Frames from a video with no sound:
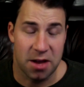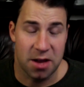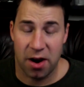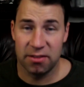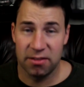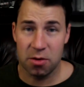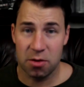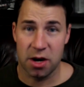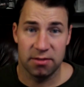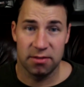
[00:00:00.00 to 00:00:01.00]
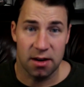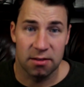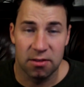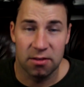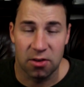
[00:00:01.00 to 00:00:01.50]
of celebrating cities.
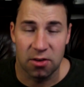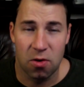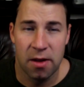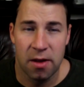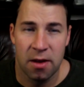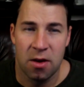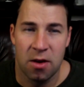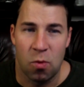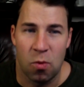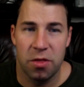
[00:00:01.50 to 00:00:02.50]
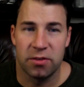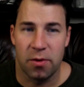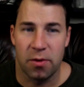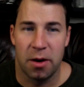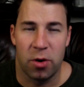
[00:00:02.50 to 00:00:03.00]
So one of those I wanted
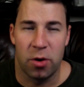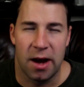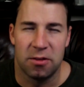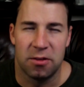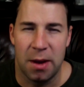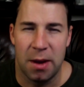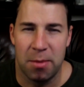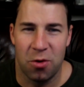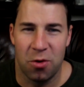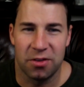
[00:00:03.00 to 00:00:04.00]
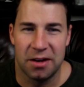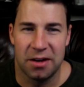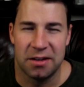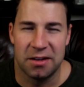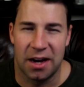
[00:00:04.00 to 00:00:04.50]
to point out is Baby Rosalina
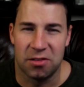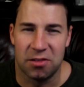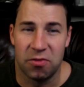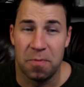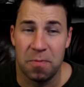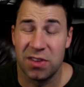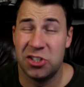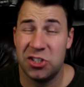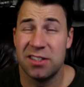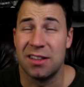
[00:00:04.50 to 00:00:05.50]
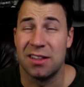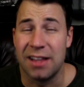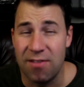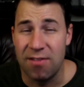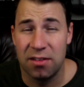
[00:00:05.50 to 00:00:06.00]
Detective she has
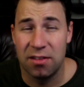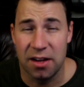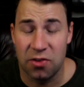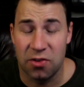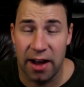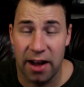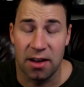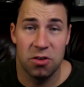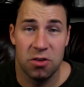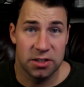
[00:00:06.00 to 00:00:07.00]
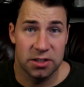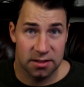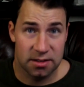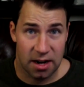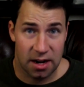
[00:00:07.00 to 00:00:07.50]
11 city tracks. I know she's in
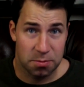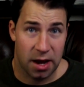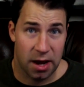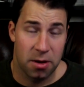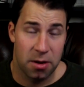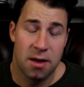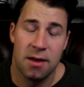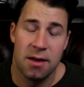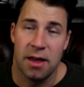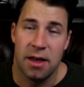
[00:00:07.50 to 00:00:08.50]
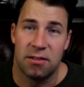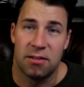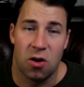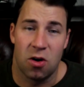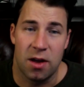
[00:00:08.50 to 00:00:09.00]
today's pipe. And
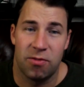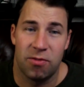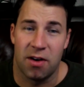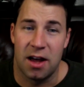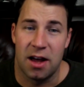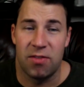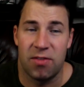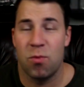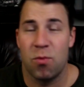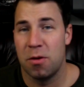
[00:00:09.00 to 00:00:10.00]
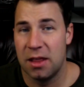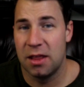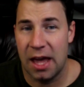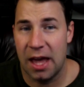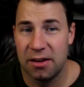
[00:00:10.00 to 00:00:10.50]
so, if uh, if that were to be the
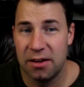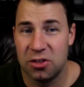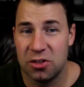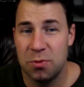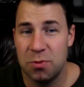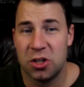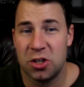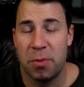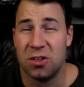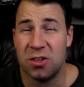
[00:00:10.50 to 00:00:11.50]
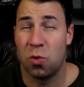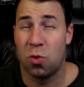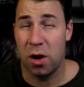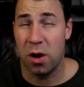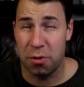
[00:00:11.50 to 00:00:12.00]
case, she would jump up to
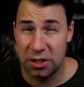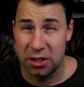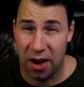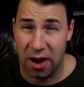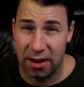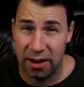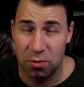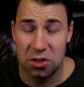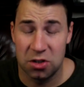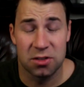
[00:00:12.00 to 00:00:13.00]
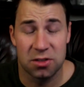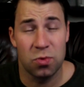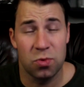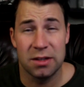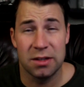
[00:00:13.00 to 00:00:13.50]
23 tracks, which is
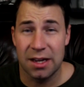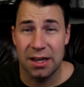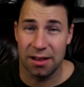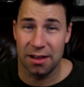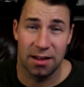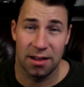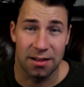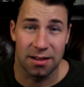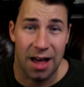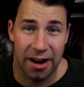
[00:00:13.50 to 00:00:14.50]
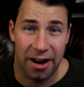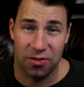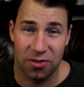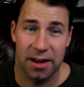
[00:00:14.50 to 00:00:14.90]
ridiculous. That's a lot of tracks.